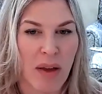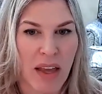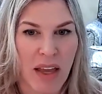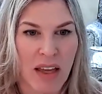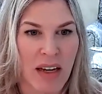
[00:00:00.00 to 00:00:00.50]

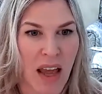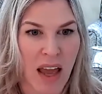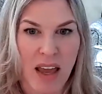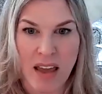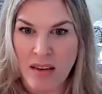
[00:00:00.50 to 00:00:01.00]
in
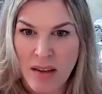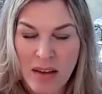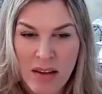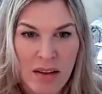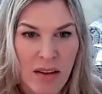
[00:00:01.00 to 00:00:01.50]
a
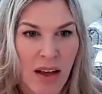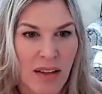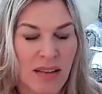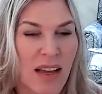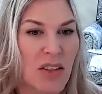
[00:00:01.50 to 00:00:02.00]

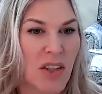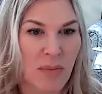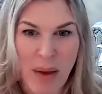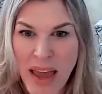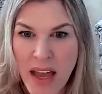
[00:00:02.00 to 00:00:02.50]
session
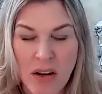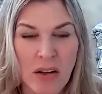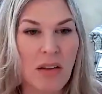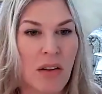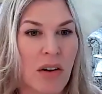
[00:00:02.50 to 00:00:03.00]

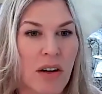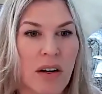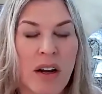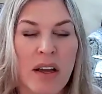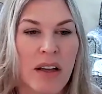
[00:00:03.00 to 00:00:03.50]
panel or
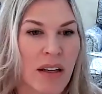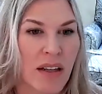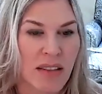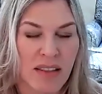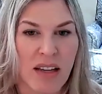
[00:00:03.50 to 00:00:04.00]
a
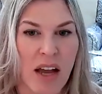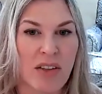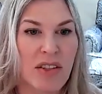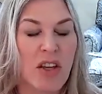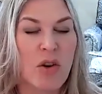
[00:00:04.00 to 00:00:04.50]

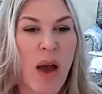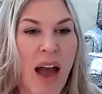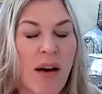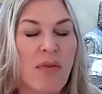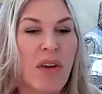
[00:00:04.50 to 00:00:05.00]
discussion, that you
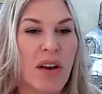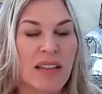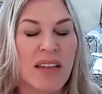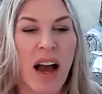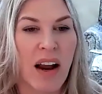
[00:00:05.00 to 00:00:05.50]
have the
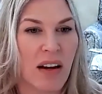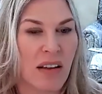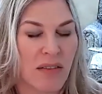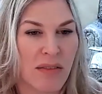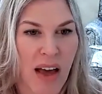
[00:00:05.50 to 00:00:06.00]
entirety
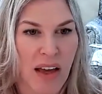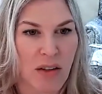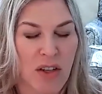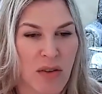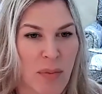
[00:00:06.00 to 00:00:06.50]
of the value
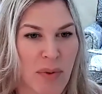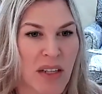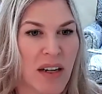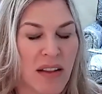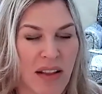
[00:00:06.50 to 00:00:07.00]
chain
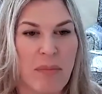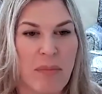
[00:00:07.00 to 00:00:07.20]
represented, and that